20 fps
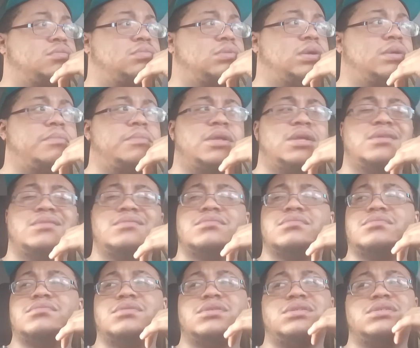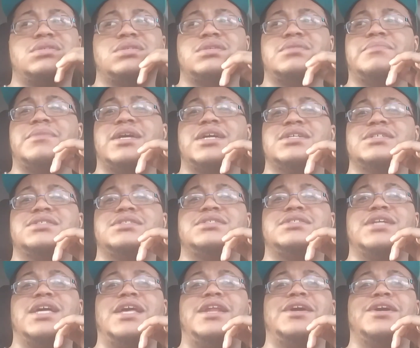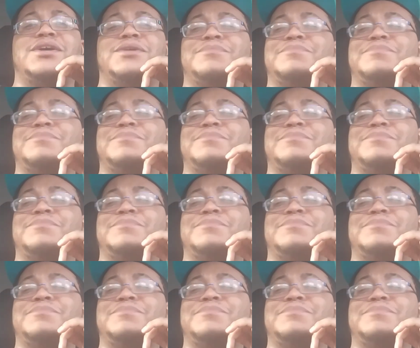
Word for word: I'm like, this seems like a setup.